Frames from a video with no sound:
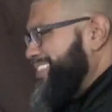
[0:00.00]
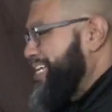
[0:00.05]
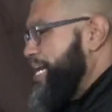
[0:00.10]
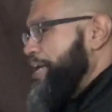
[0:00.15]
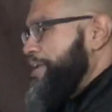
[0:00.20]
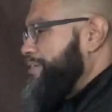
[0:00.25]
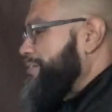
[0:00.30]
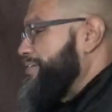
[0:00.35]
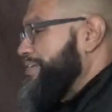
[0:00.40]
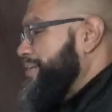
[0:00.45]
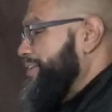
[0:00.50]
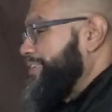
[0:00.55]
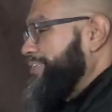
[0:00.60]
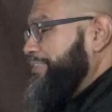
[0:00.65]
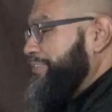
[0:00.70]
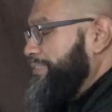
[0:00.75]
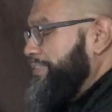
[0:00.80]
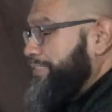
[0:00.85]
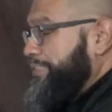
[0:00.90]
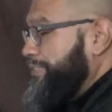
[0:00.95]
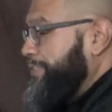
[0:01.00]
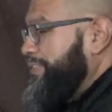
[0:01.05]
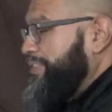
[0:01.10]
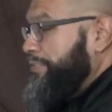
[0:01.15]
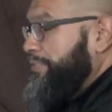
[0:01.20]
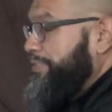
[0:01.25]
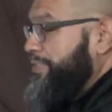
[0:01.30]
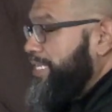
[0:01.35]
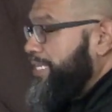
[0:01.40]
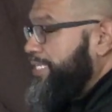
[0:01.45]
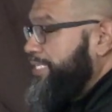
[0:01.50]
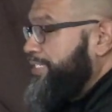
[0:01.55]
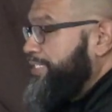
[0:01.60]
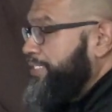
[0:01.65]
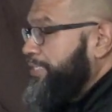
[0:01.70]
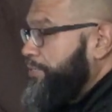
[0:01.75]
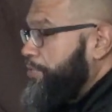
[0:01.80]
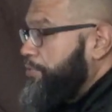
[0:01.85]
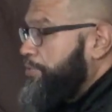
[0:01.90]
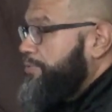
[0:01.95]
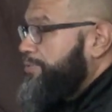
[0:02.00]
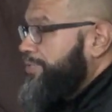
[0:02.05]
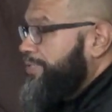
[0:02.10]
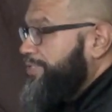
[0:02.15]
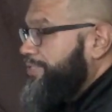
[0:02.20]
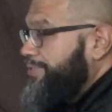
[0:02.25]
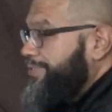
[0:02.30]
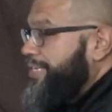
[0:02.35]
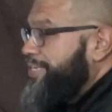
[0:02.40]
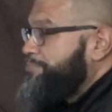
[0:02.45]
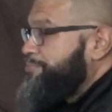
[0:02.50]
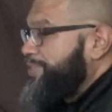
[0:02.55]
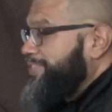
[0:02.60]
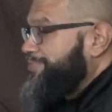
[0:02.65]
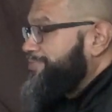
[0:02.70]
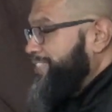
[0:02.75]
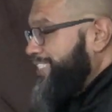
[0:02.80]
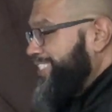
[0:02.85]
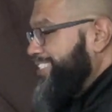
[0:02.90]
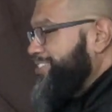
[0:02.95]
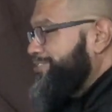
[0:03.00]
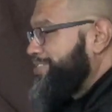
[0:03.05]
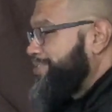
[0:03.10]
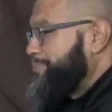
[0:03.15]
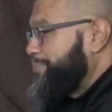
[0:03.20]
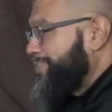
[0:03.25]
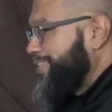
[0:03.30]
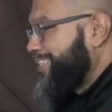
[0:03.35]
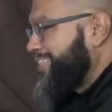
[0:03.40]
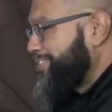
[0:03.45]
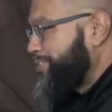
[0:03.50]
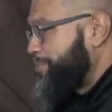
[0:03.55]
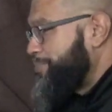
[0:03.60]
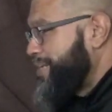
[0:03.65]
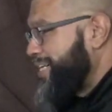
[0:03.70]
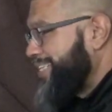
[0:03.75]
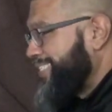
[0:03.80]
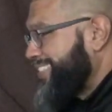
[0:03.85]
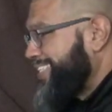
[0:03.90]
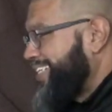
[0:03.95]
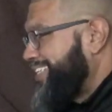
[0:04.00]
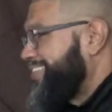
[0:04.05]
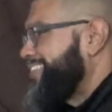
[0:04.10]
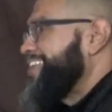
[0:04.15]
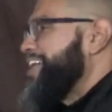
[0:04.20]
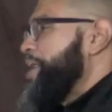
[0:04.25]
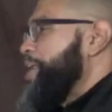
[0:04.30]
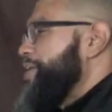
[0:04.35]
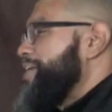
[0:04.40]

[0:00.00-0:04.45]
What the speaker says: But not, no. And it's a whole, I don't want fucking Trump trying to throw my ass out.